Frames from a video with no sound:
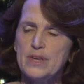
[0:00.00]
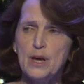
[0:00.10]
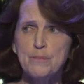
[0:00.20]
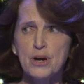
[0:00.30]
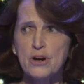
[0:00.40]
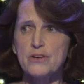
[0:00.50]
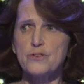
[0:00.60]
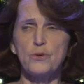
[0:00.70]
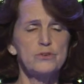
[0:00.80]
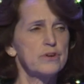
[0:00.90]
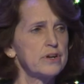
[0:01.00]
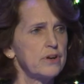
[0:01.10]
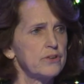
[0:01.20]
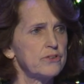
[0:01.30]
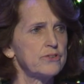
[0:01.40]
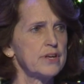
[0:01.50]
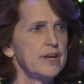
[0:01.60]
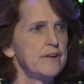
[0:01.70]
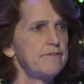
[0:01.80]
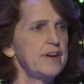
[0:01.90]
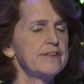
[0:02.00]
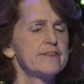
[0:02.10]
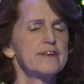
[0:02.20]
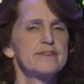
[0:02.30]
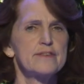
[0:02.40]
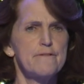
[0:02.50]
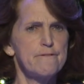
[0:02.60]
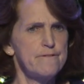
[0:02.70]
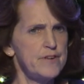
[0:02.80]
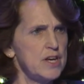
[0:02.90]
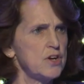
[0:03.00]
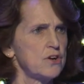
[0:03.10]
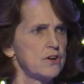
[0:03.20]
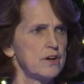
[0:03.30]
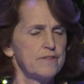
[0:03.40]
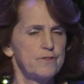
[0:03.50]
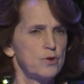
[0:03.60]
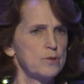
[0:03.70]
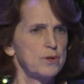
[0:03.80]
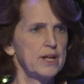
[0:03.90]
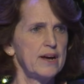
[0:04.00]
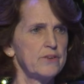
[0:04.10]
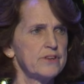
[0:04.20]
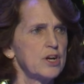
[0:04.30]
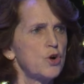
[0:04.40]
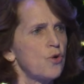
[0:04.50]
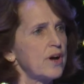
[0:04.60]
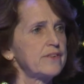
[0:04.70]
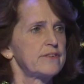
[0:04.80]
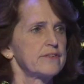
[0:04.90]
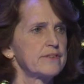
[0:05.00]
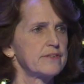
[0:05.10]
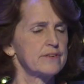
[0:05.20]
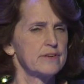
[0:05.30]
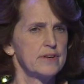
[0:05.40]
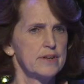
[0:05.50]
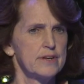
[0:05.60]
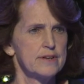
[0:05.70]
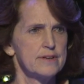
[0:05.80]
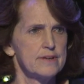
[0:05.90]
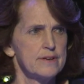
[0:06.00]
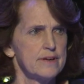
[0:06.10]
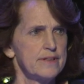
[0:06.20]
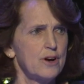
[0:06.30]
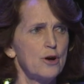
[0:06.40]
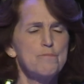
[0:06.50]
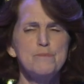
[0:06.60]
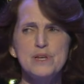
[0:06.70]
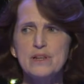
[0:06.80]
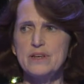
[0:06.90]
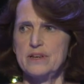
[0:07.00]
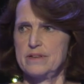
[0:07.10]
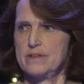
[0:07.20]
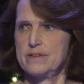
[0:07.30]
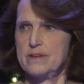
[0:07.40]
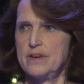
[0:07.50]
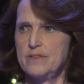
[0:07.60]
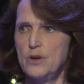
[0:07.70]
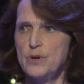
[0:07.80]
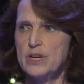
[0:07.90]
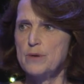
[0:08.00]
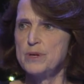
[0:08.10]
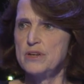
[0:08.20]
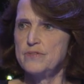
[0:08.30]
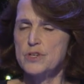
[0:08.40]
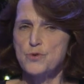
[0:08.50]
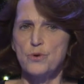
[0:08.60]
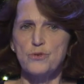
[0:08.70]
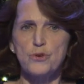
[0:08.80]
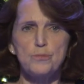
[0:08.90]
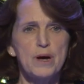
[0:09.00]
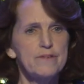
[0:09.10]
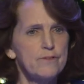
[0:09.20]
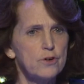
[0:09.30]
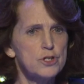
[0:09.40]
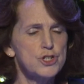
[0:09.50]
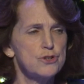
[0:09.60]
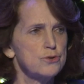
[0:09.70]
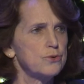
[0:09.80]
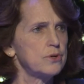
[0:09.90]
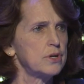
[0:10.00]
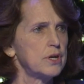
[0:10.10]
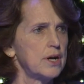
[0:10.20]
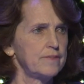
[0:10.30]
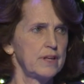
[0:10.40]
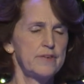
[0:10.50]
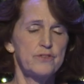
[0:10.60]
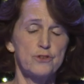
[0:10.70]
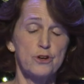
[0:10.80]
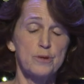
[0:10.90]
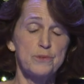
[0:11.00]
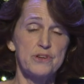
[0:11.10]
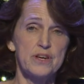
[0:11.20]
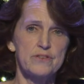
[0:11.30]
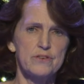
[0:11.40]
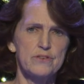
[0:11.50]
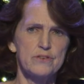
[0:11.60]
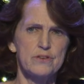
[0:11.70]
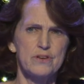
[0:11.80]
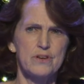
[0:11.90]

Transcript: America's older adults face a severe affordable housing crisis. There are millions of low-income individuals who, by virtue of life circumstances